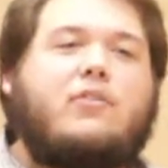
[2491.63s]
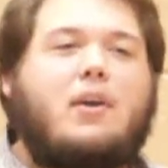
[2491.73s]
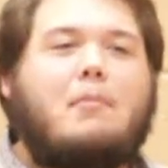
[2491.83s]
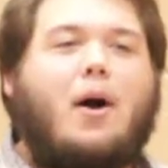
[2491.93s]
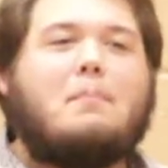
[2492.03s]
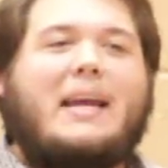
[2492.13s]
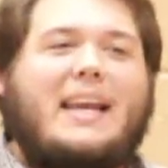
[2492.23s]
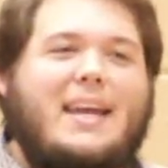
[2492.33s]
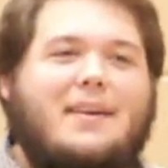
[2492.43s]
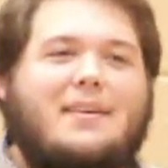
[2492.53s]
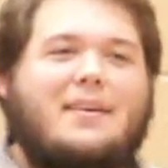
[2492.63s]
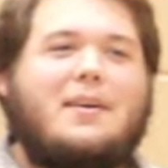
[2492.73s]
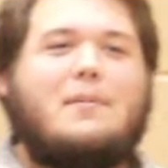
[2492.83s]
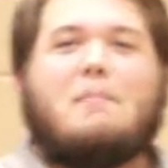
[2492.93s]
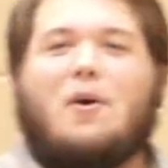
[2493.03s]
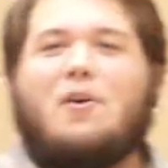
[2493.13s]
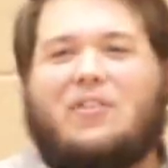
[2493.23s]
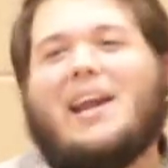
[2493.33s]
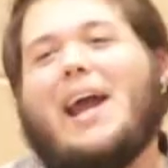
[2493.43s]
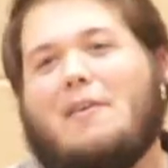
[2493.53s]
some Armenian
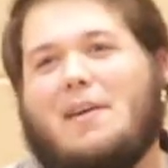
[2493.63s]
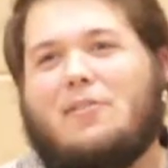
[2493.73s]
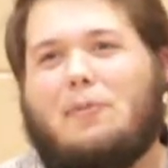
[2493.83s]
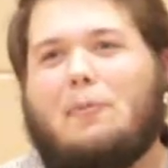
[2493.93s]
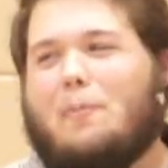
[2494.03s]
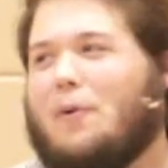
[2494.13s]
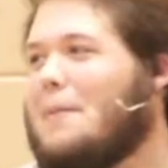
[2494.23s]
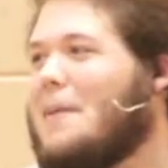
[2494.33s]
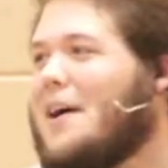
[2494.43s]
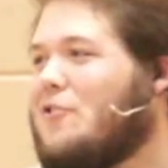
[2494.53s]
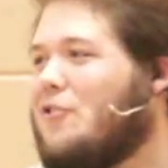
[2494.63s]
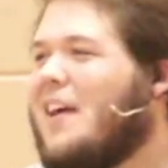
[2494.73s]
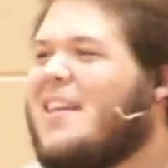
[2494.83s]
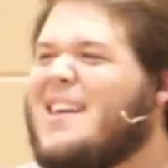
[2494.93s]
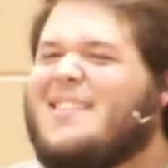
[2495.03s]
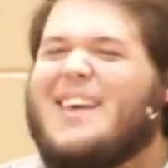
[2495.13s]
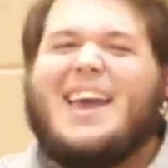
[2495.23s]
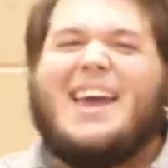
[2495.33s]
mercenaries, pretty much. They say,